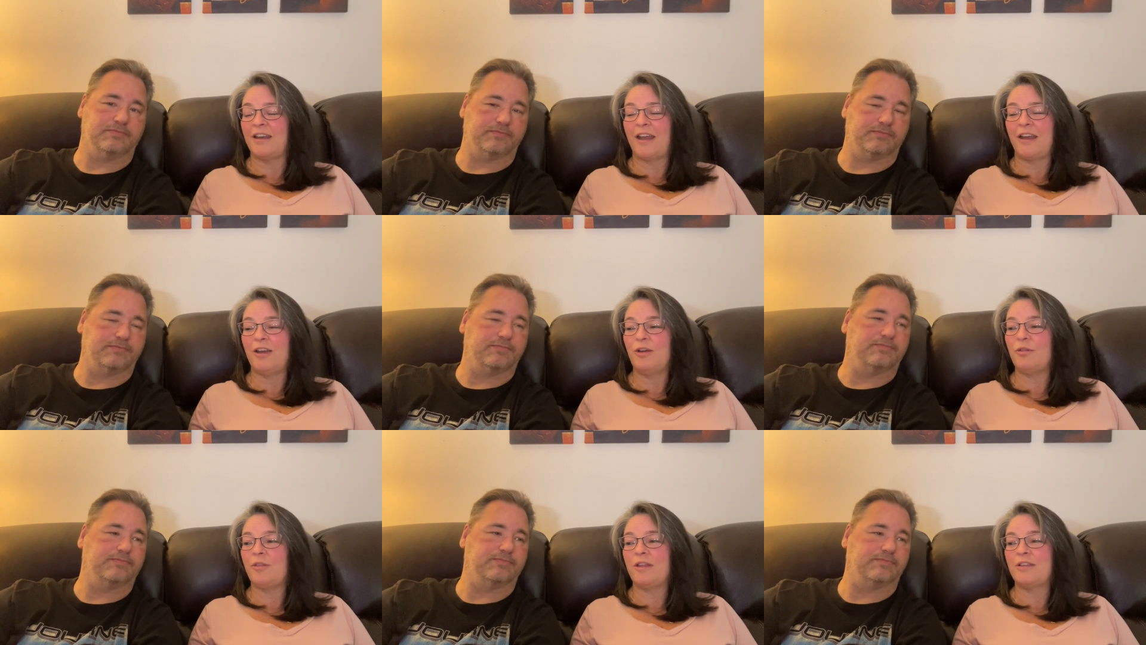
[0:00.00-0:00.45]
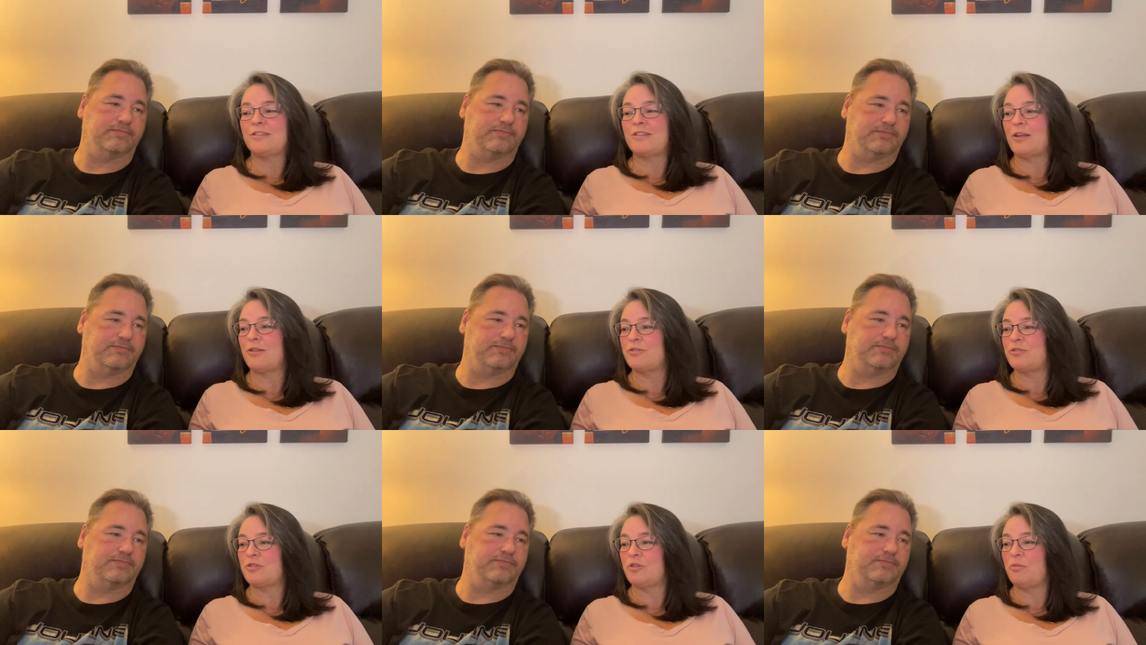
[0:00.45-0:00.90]
Speaker 1: I know that
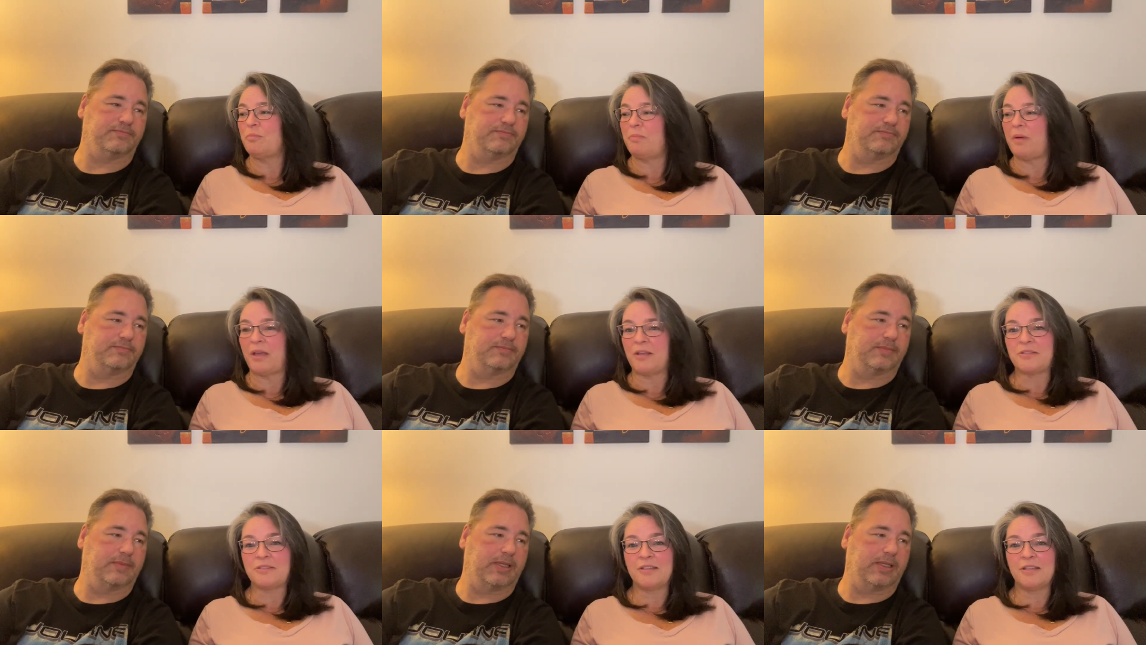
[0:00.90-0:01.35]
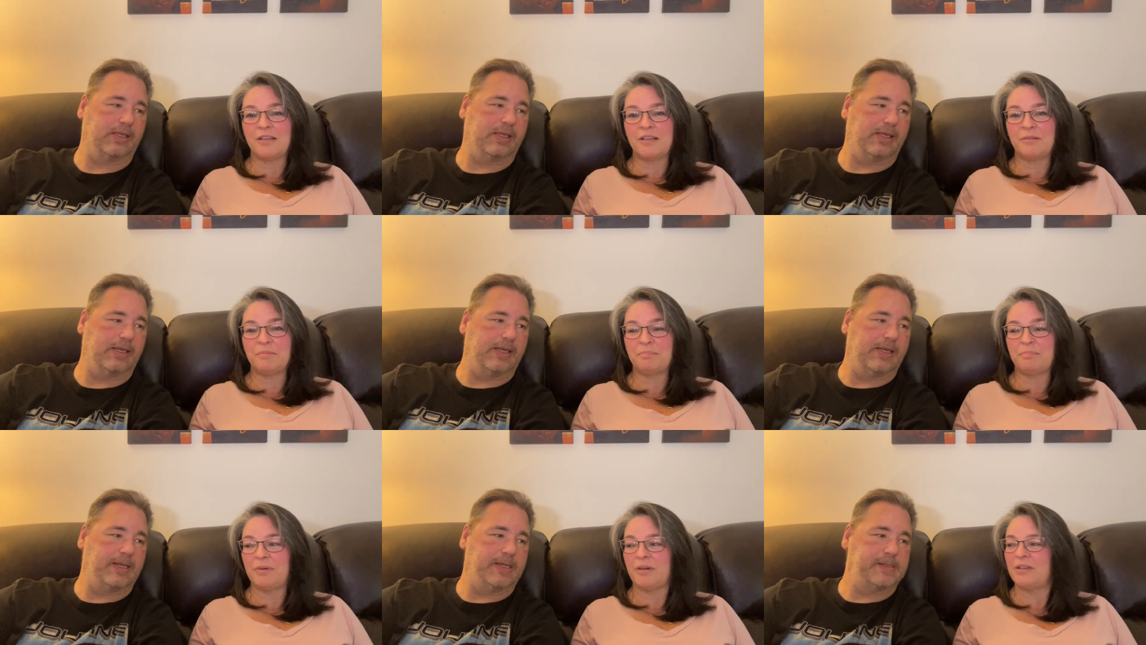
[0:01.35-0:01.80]
sounds so basic,
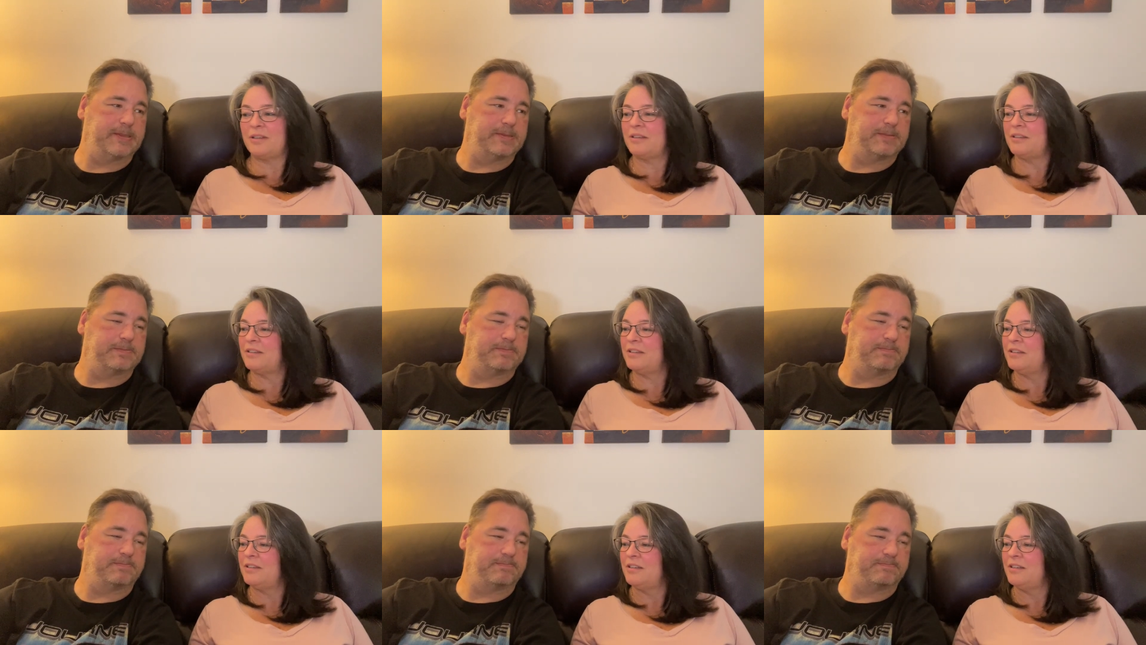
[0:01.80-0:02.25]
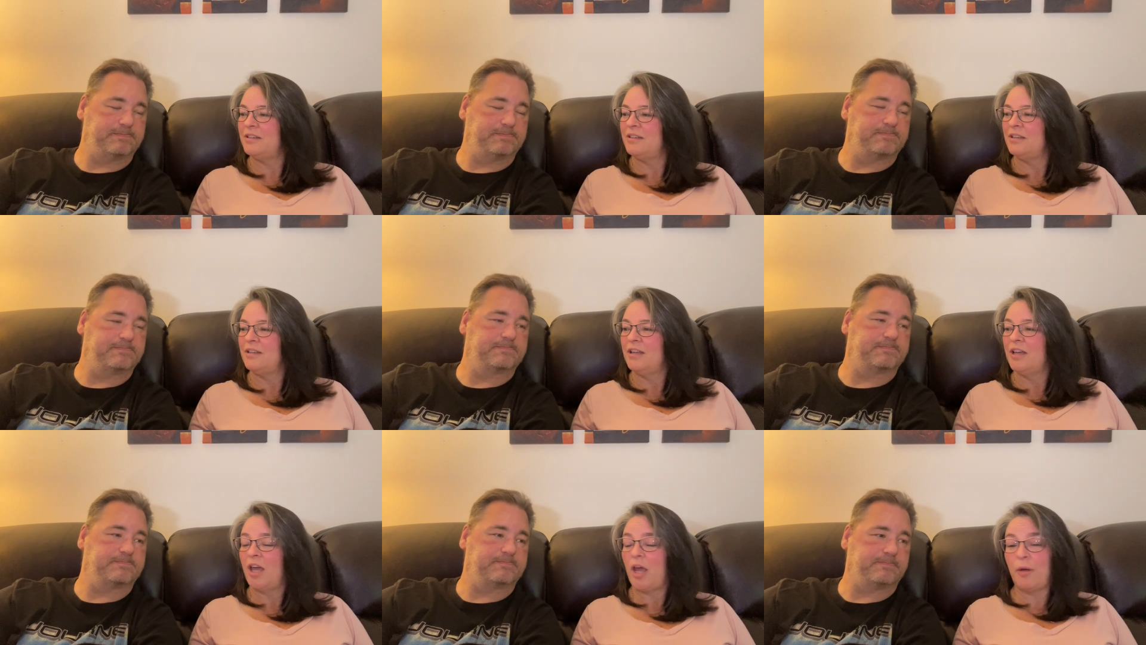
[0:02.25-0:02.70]
but
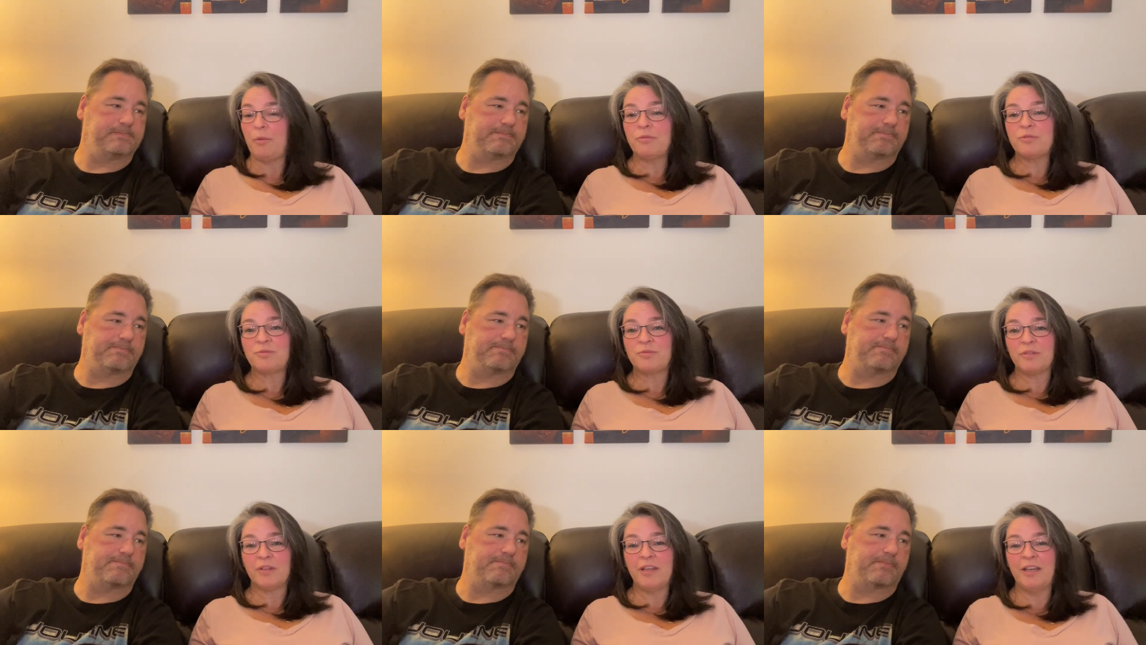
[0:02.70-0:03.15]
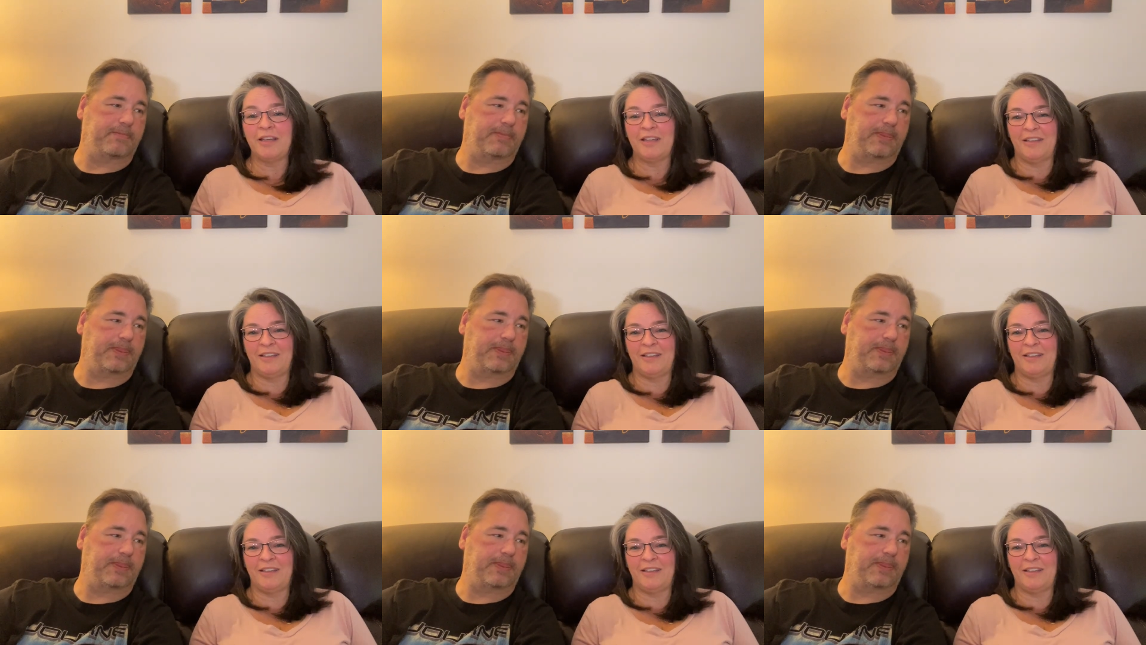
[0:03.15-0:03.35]
it was really